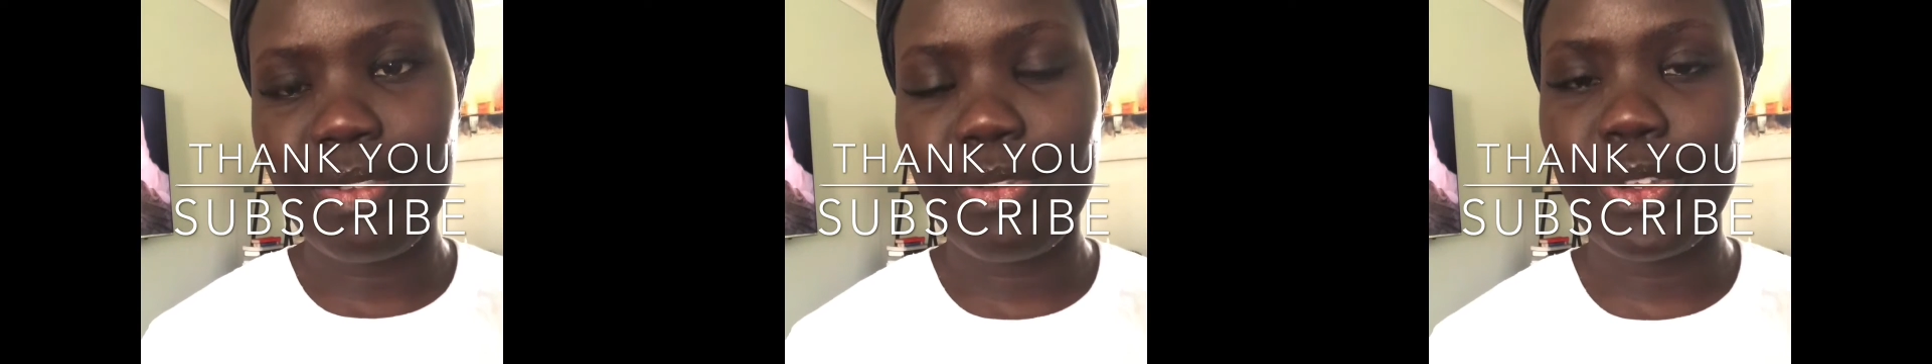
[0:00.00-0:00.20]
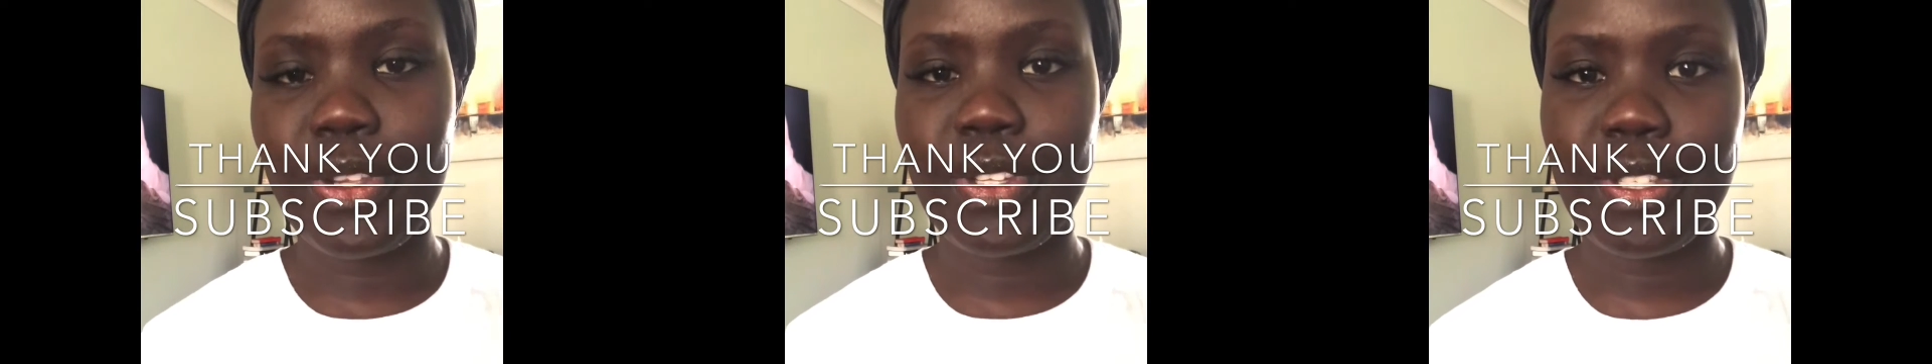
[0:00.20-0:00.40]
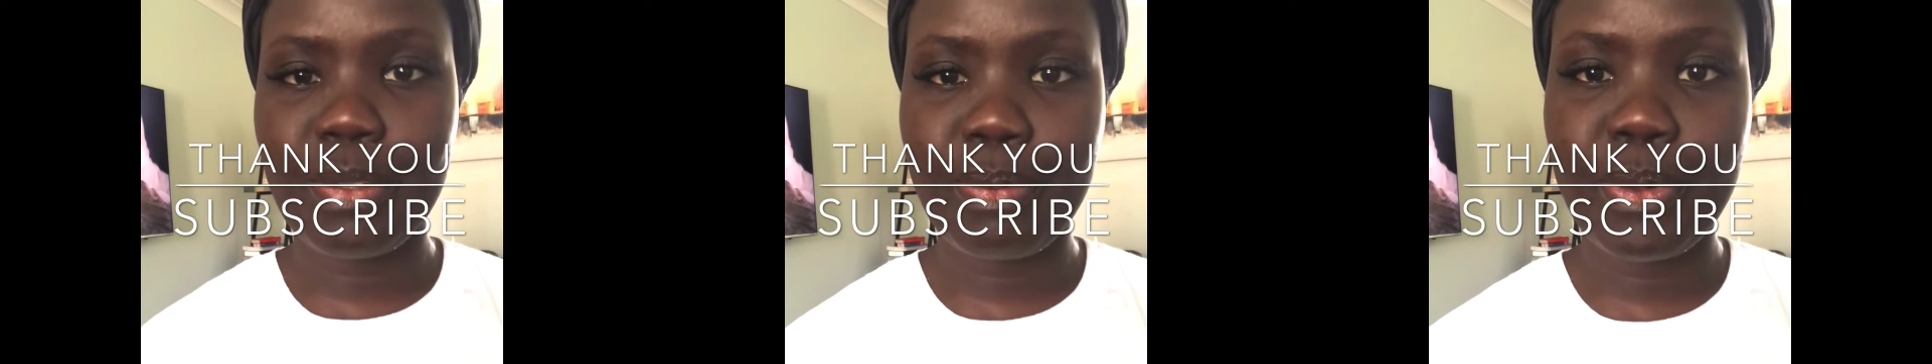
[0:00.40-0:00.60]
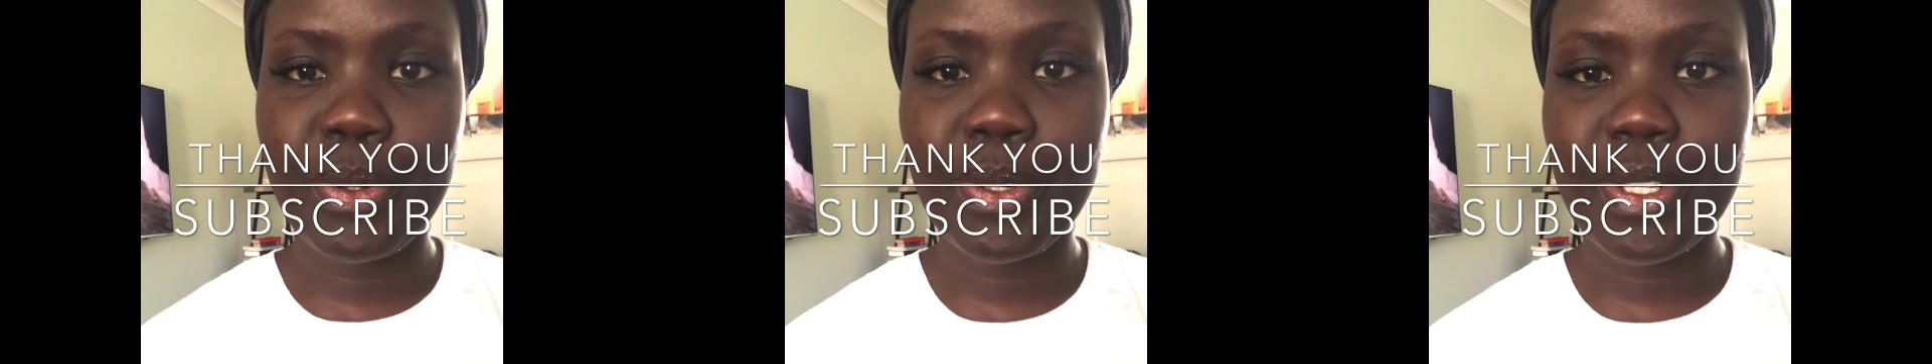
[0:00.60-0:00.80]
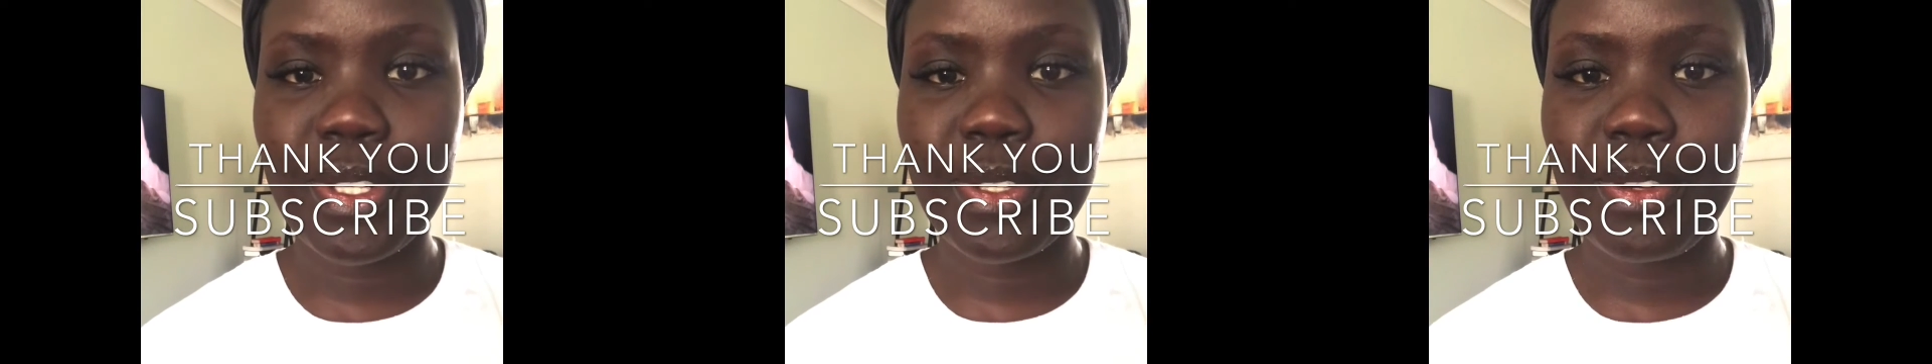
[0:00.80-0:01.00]
for your
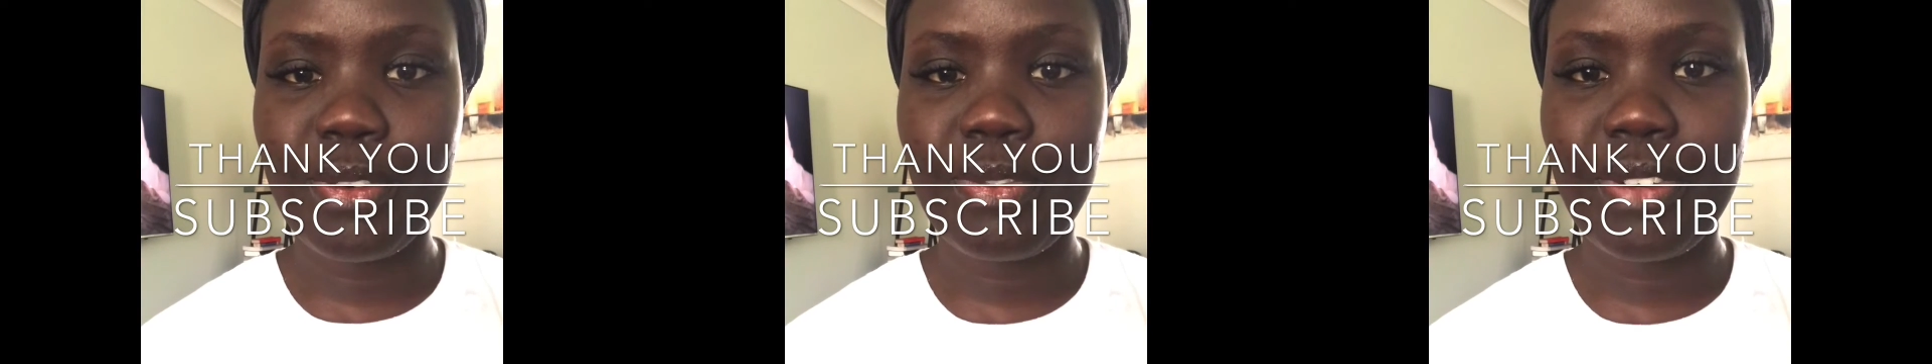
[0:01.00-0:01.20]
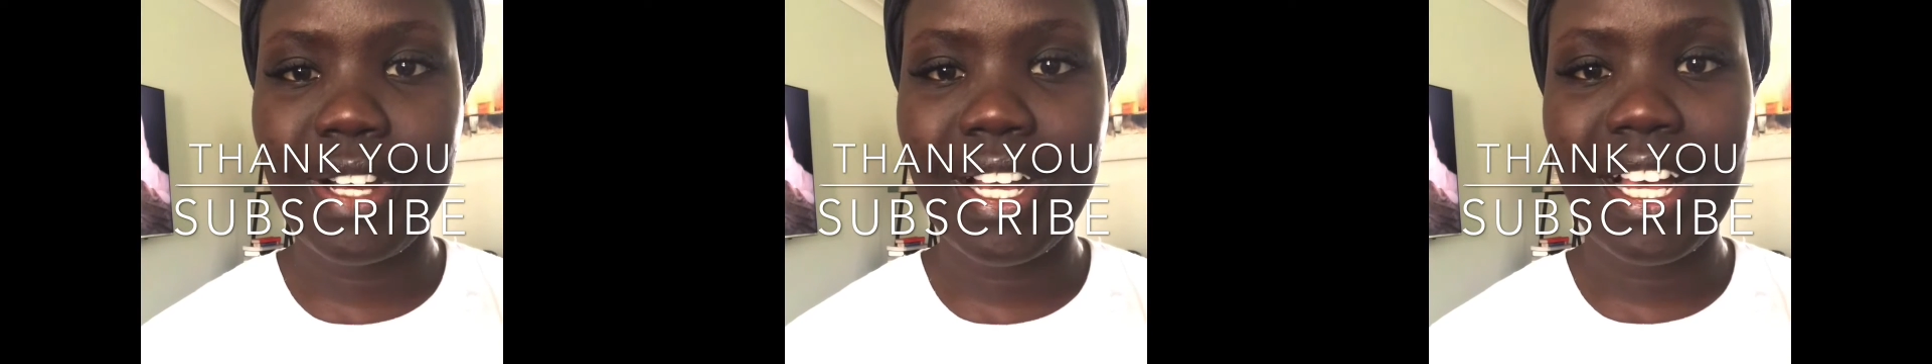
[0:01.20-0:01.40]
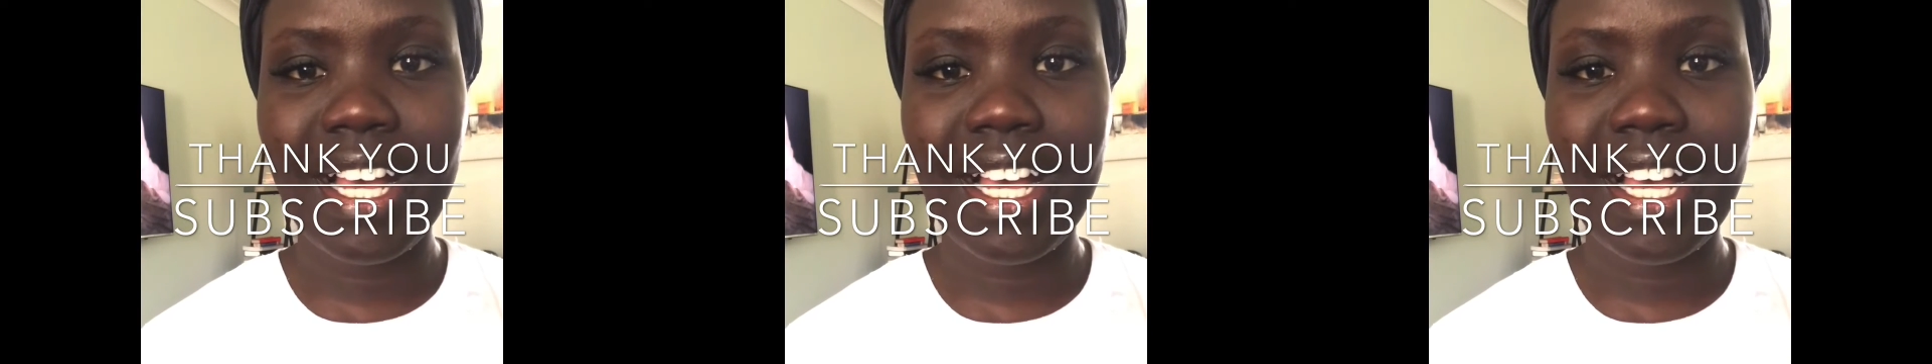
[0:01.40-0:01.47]
support so far.